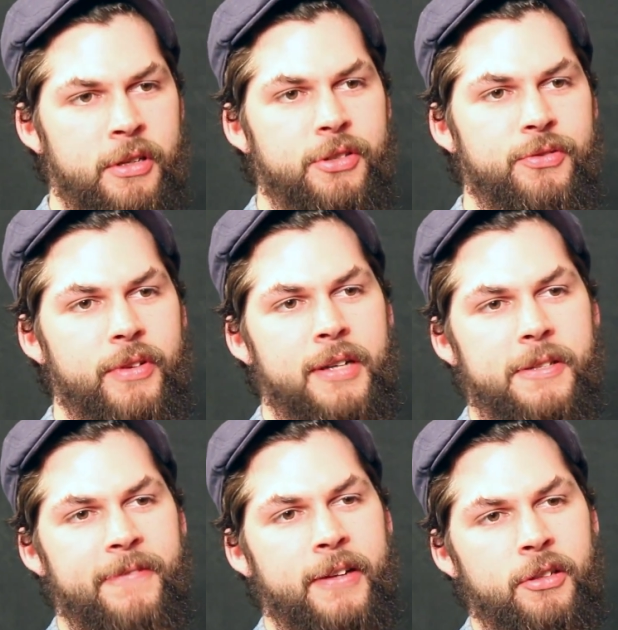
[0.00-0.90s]
history
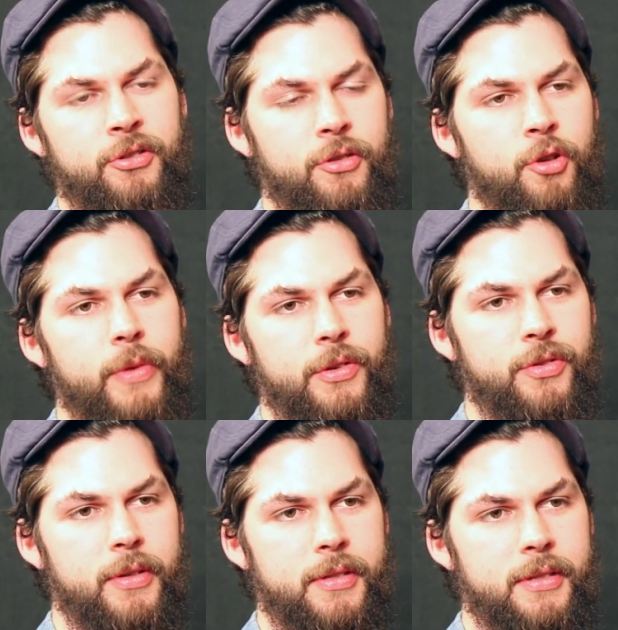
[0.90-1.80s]
has affected your career
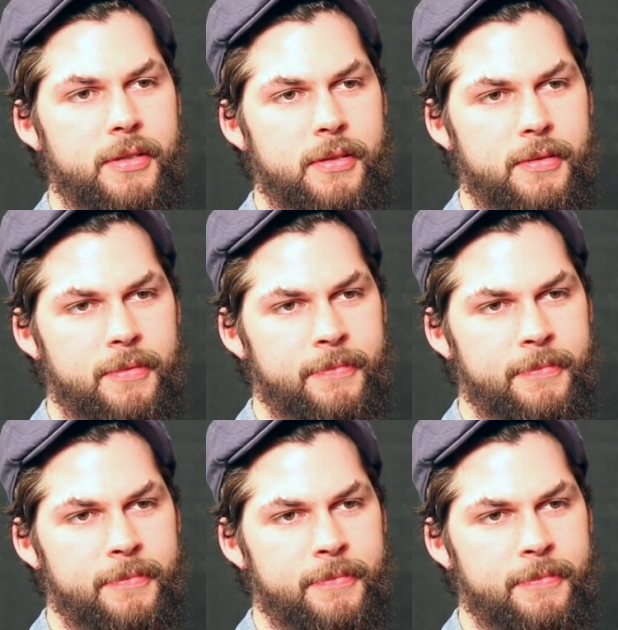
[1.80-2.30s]
choices?